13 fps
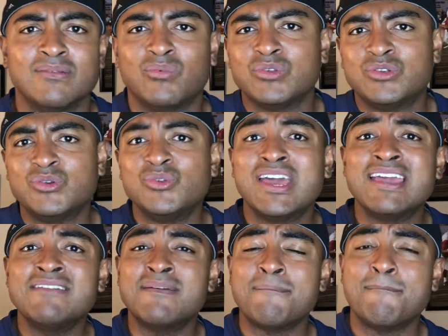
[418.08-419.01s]
Well, do they
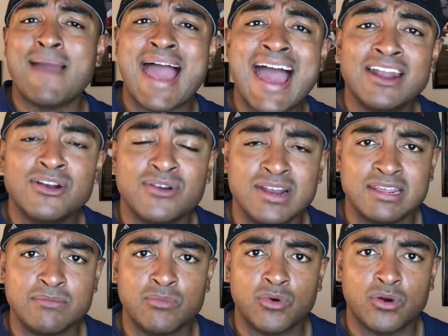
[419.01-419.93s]
even matter
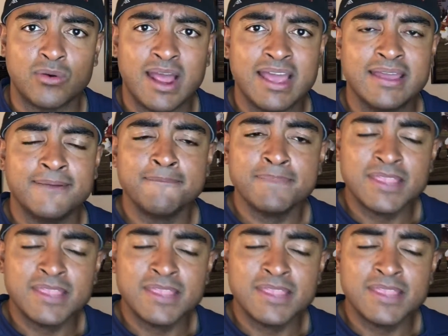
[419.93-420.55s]
anymore, right?